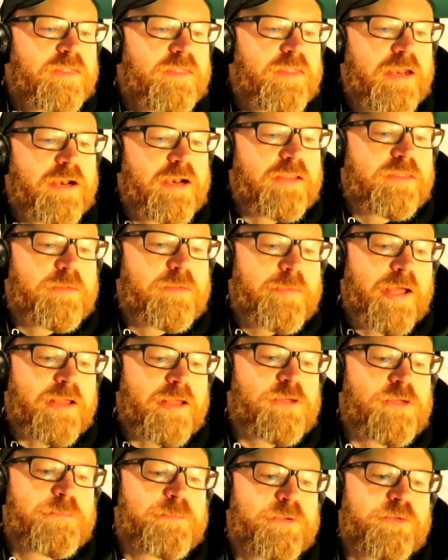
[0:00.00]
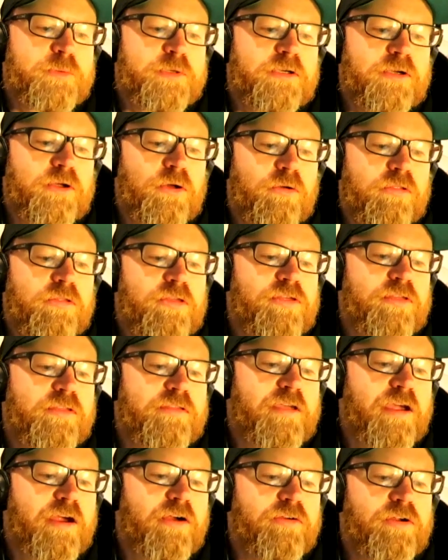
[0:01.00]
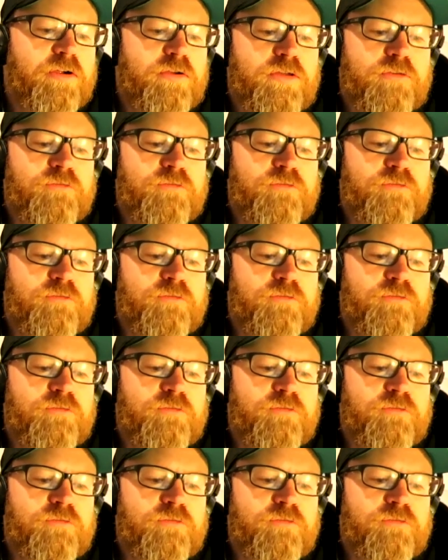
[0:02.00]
than at the match between Colts and Terriers